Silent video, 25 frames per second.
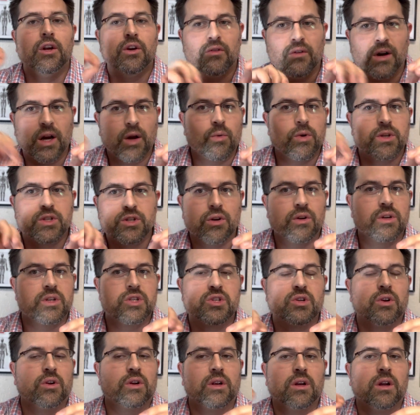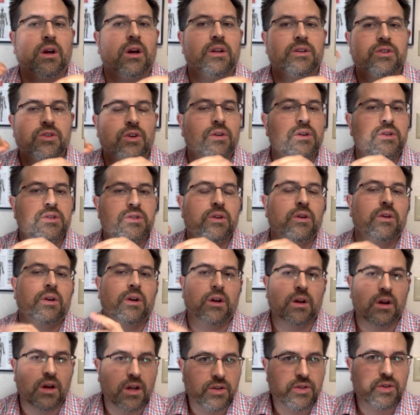right? We turn a circuit on, turn
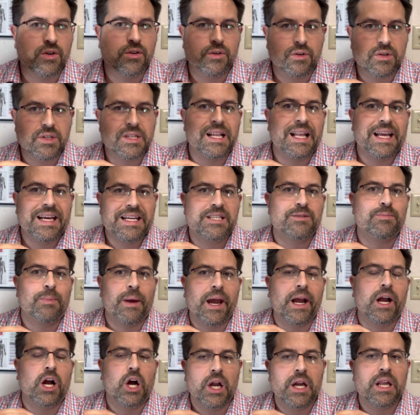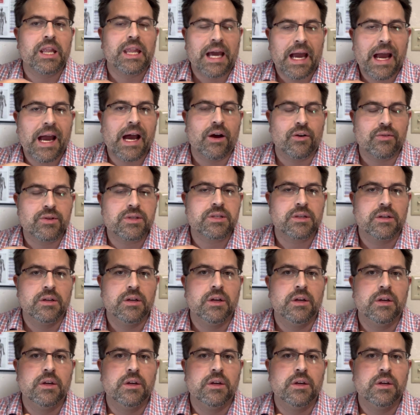those lights back on in the house.